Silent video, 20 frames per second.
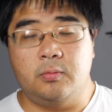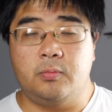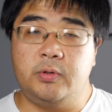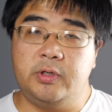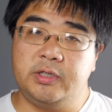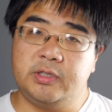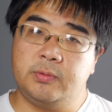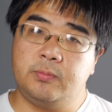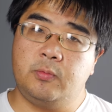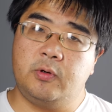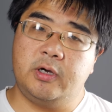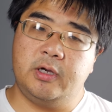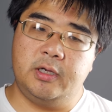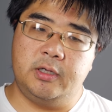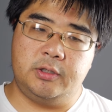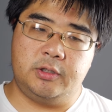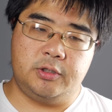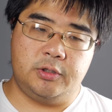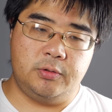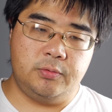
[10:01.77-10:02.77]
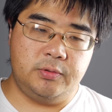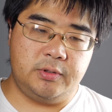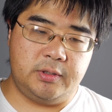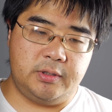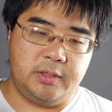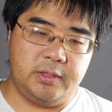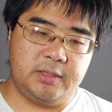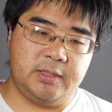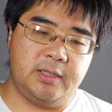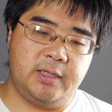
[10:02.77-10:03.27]
The reason why I
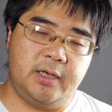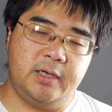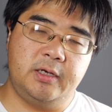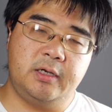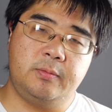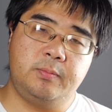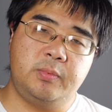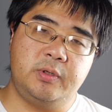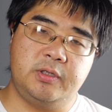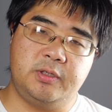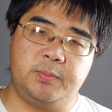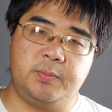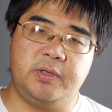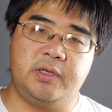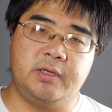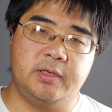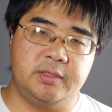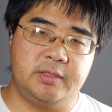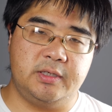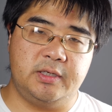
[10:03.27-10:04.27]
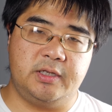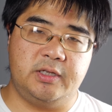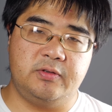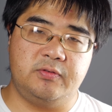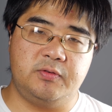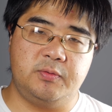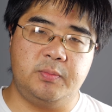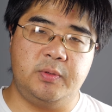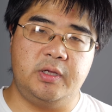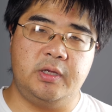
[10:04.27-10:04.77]
chose this lineup is because it
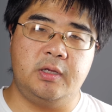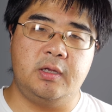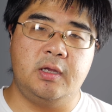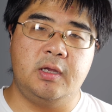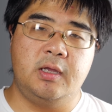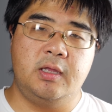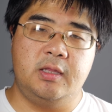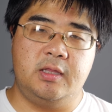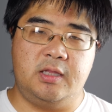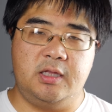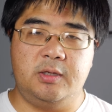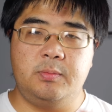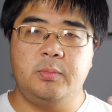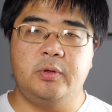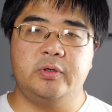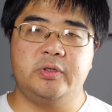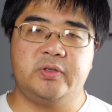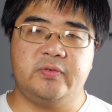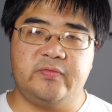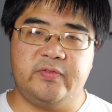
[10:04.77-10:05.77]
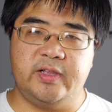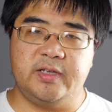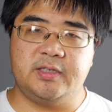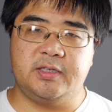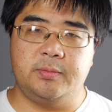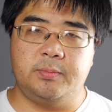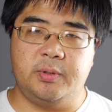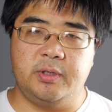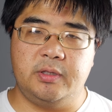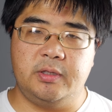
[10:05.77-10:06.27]
gives me the most
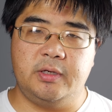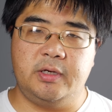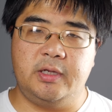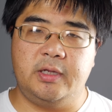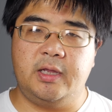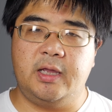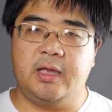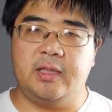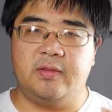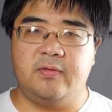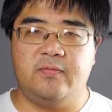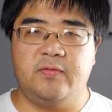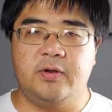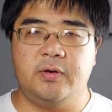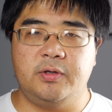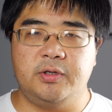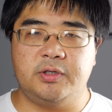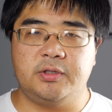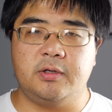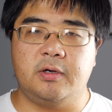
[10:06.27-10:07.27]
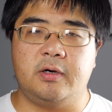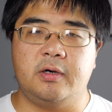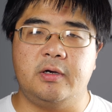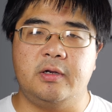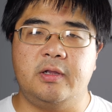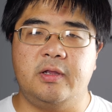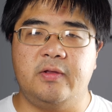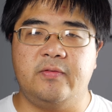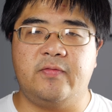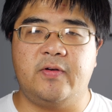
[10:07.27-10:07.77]
flexibility at the very
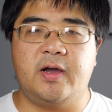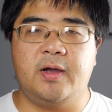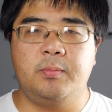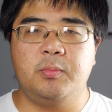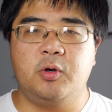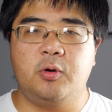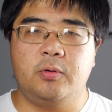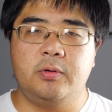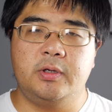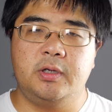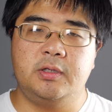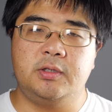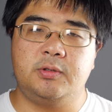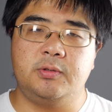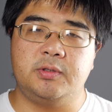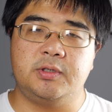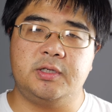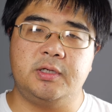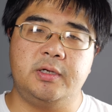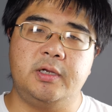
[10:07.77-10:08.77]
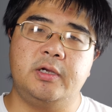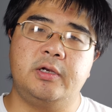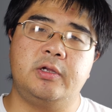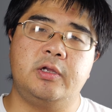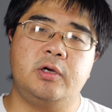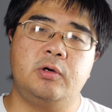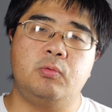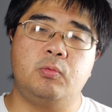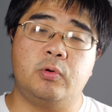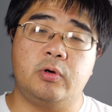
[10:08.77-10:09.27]
start. If I'm going into a
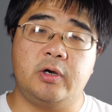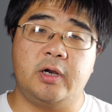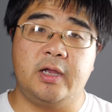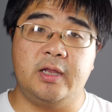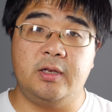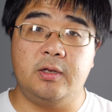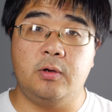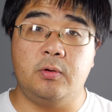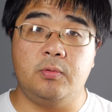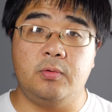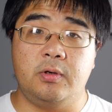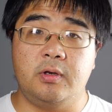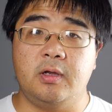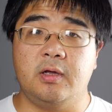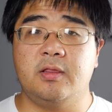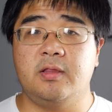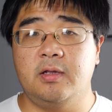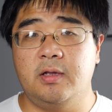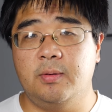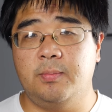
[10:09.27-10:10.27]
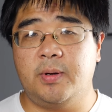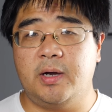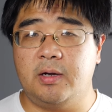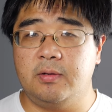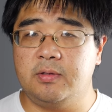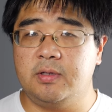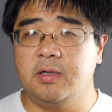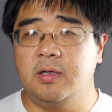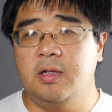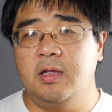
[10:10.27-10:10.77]
scenario where I know nothing
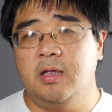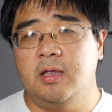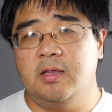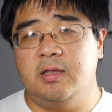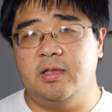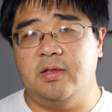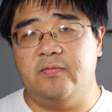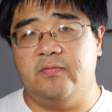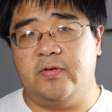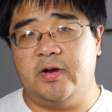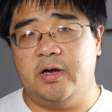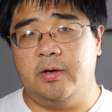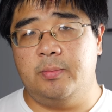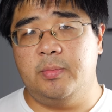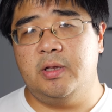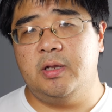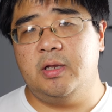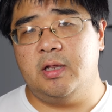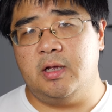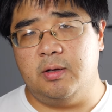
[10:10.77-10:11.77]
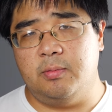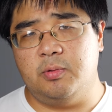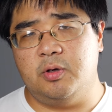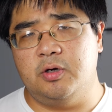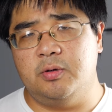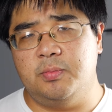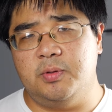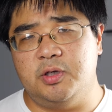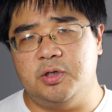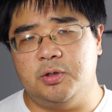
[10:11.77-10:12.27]
about the environment I'm
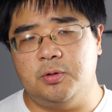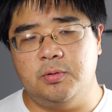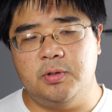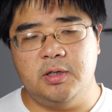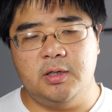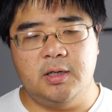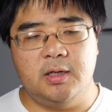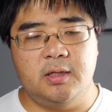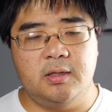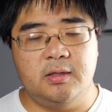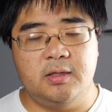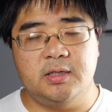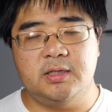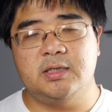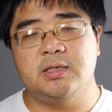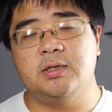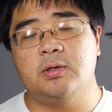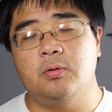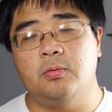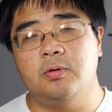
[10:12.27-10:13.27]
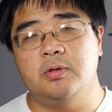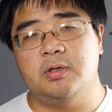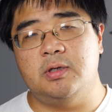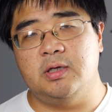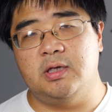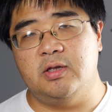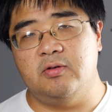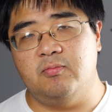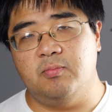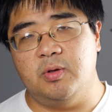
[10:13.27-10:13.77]
going to be shooting in, this is going
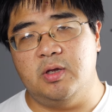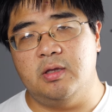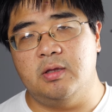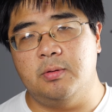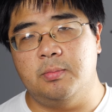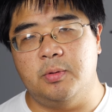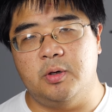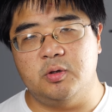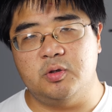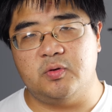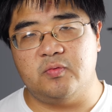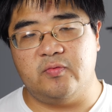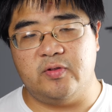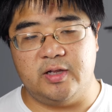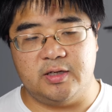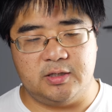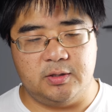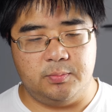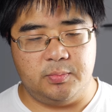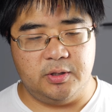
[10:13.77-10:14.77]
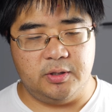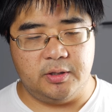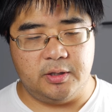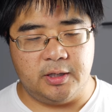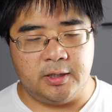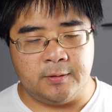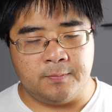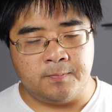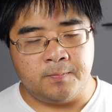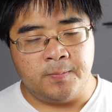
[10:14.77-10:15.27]
to give me the most
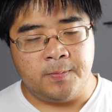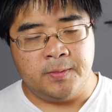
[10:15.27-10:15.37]
flexibility.